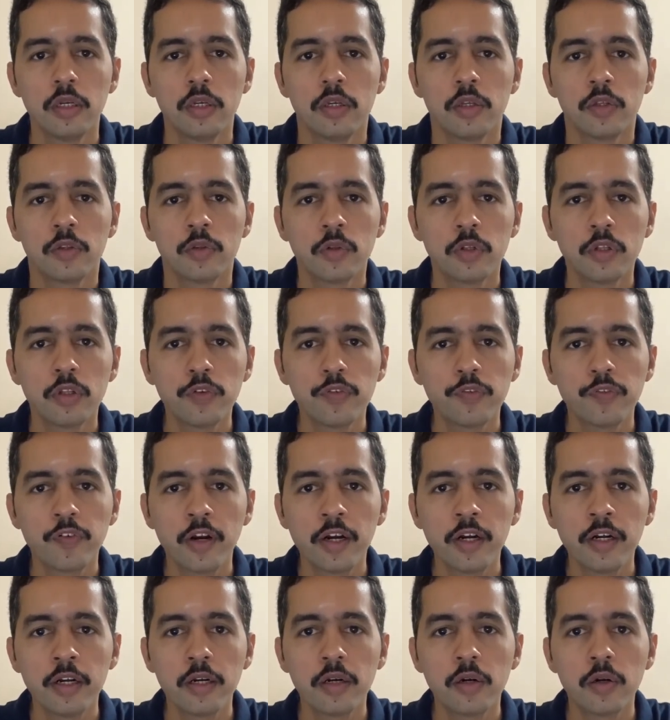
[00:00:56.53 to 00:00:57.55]
So this
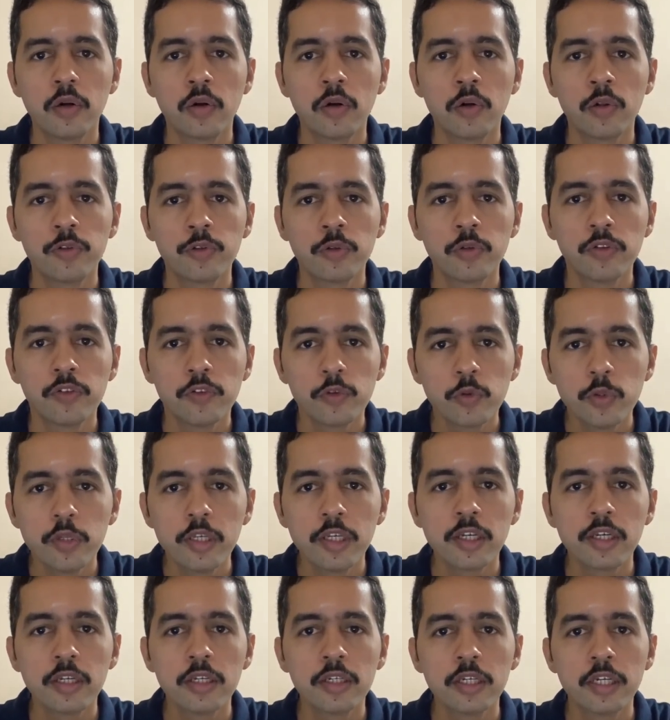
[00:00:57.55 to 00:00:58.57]
fund also is
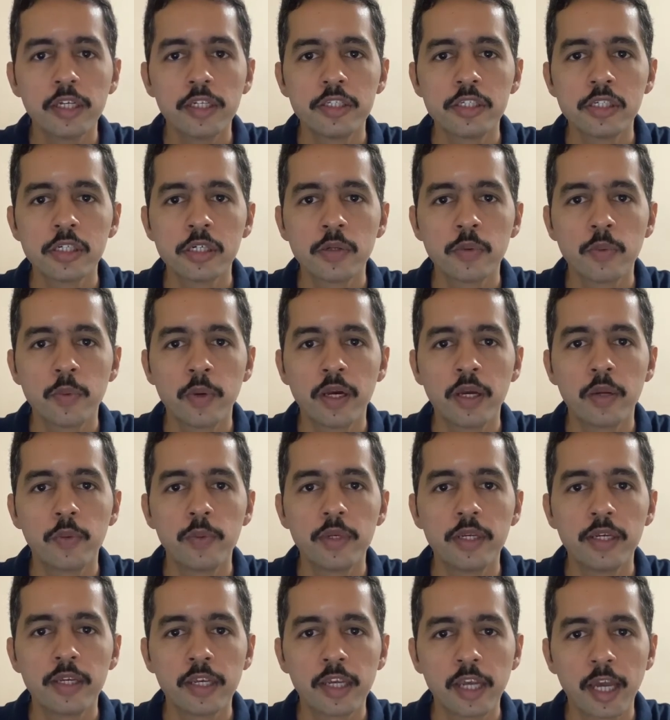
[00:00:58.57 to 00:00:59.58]
unique in nature where
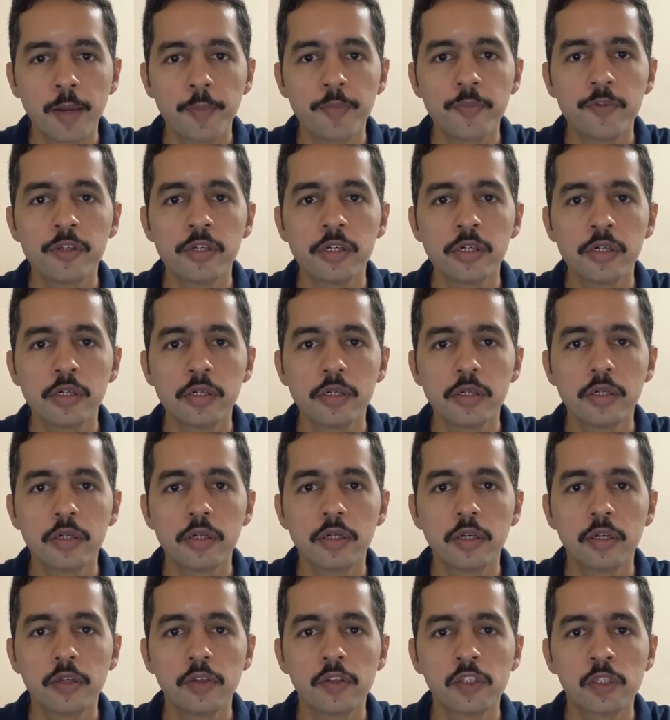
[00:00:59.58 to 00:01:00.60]
we capture
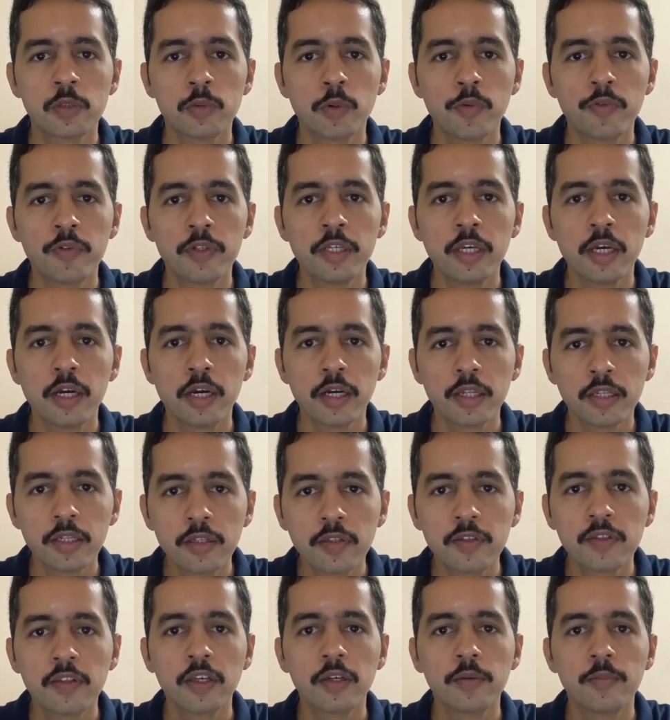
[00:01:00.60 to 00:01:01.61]
some of the other
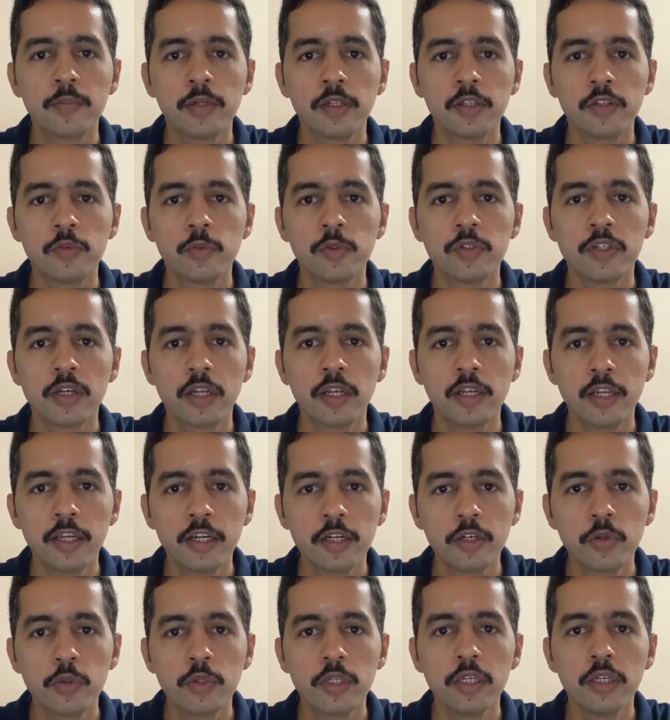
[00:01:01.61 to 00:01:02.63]
segments which are
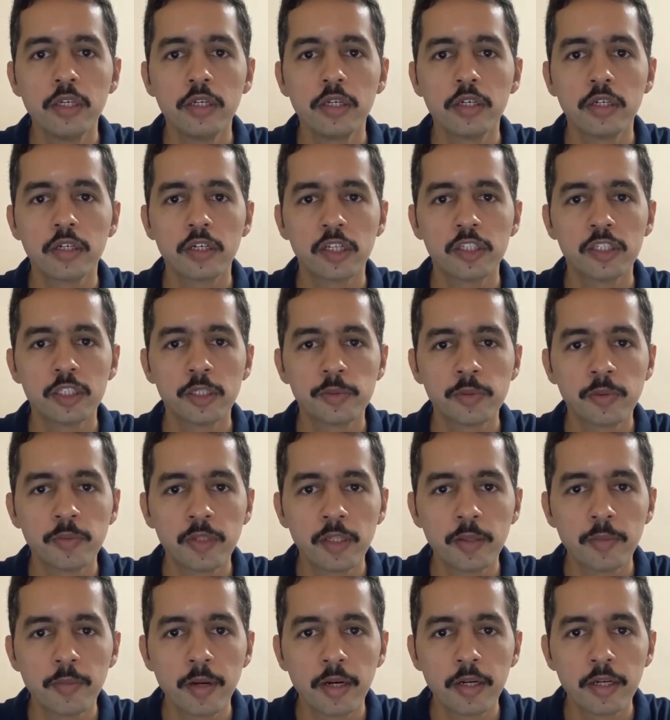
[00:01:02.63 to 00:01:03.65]
linked to the consumption
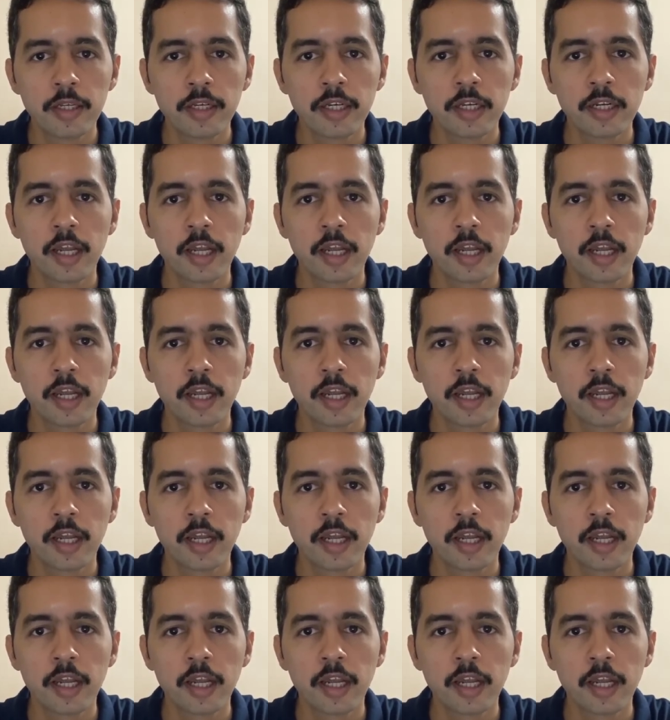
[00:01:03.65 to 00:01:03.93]
thematic and